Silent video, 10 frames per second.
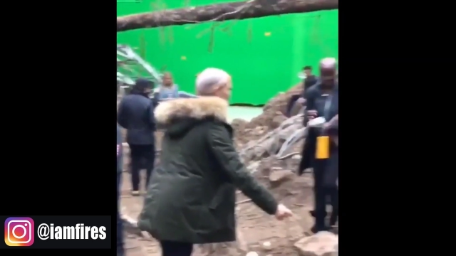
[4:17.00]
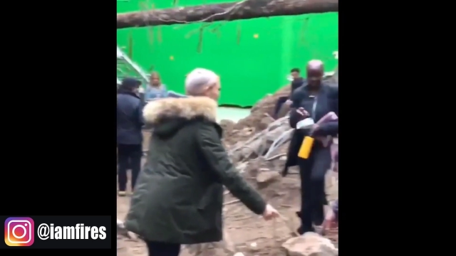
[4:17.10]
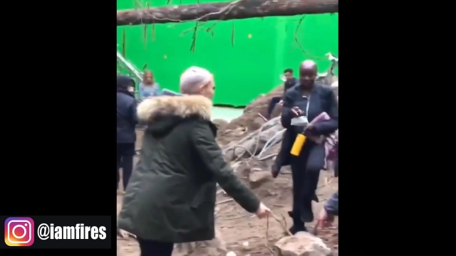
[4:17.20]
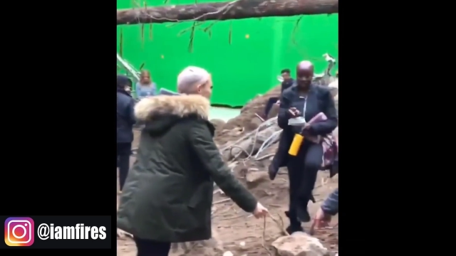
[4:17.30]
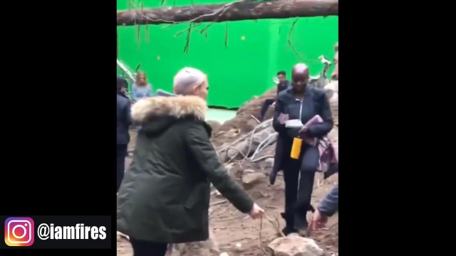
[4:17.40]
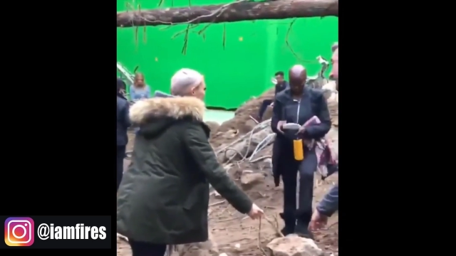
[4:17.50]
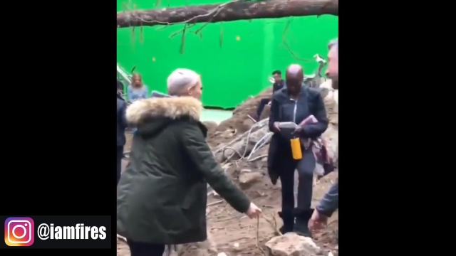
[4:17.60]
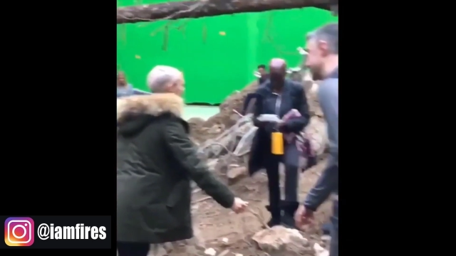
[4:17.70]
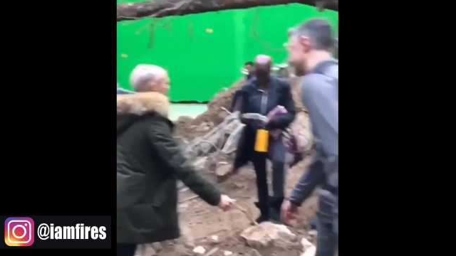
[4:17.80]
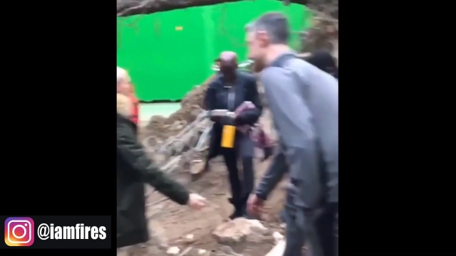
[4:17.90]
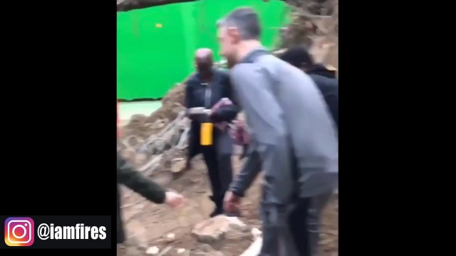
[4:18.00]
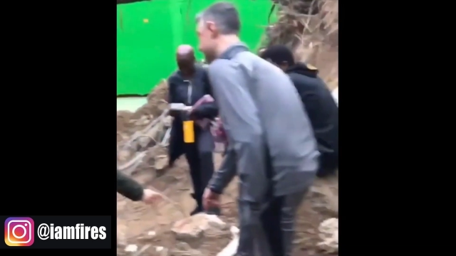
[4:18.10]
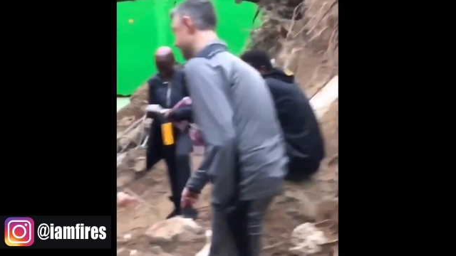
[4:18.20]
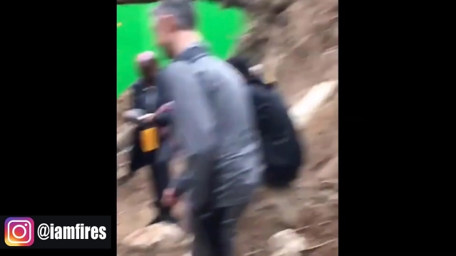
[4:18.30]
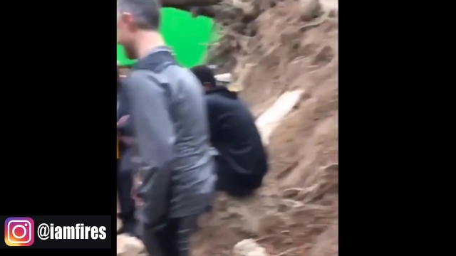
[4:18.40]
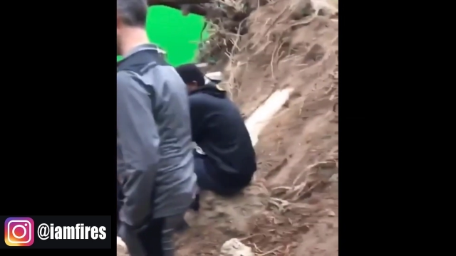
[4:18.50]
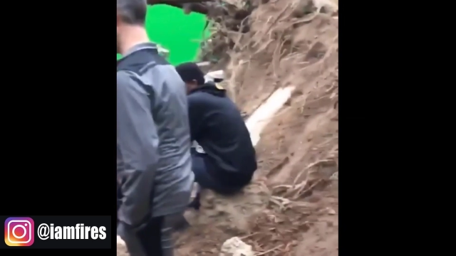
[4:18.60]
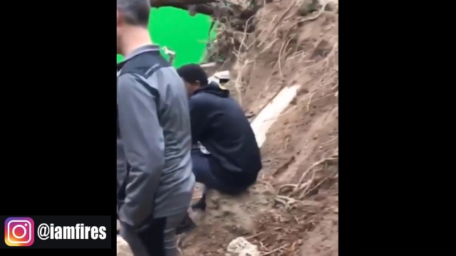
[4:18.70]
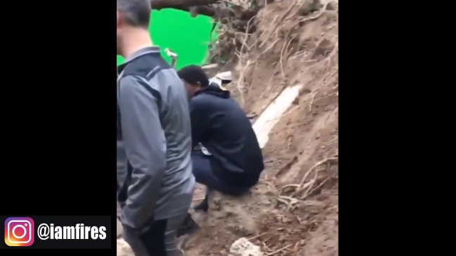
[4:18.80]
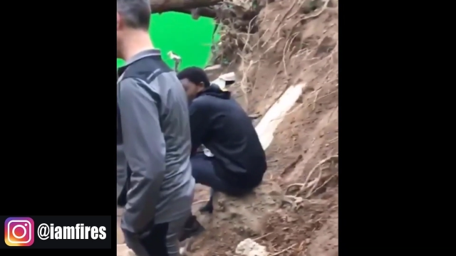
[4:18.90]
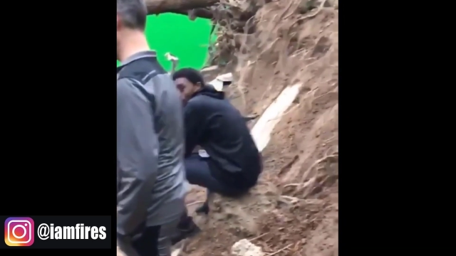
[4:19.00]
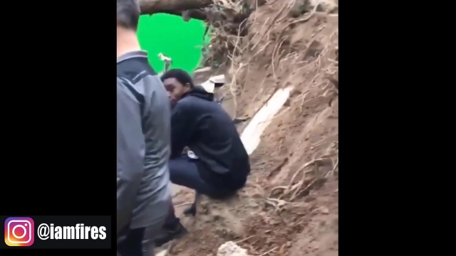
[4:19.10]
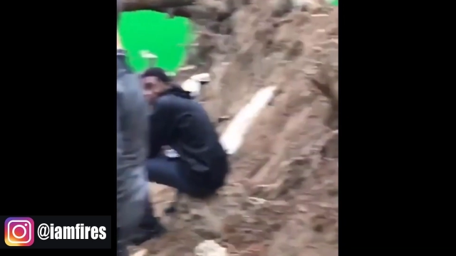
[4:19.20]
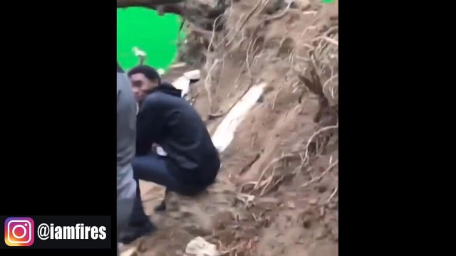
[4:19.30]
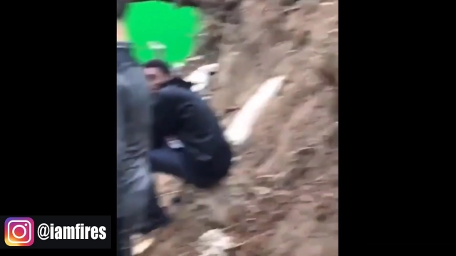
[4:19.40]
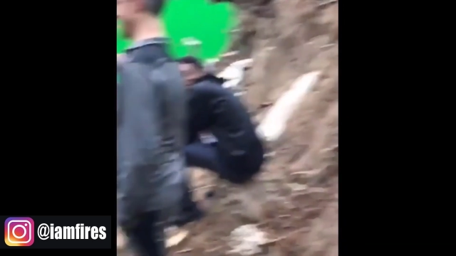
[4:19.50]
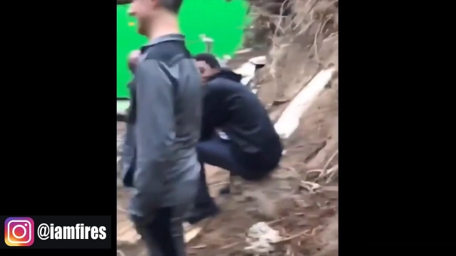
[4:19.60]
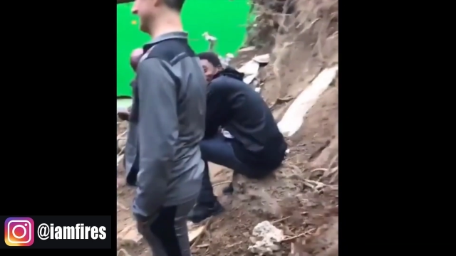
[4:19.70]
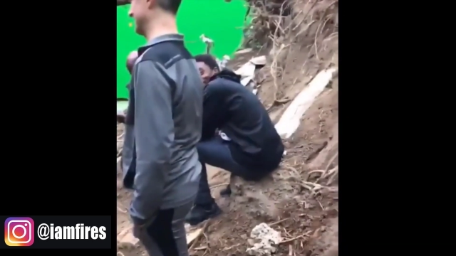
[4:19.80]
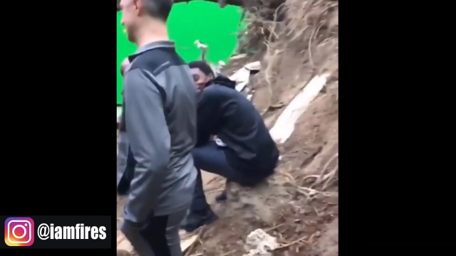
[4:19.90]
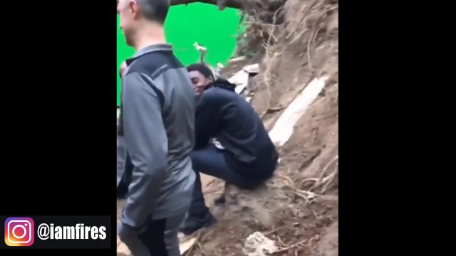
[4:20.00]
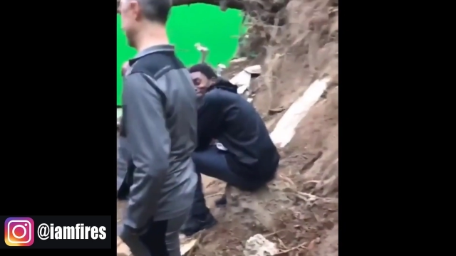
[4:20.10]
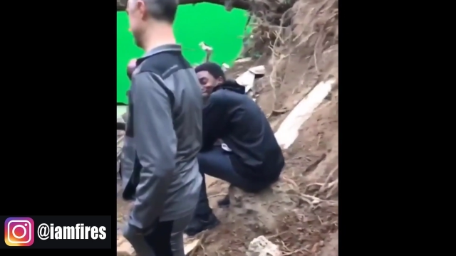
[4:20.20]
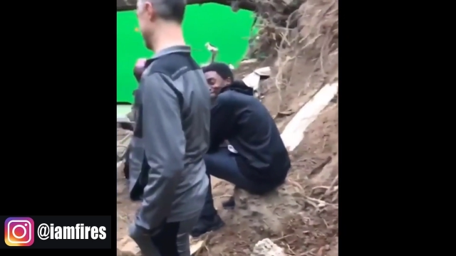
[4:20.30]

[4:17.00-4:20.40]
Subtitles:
(no speaker visible)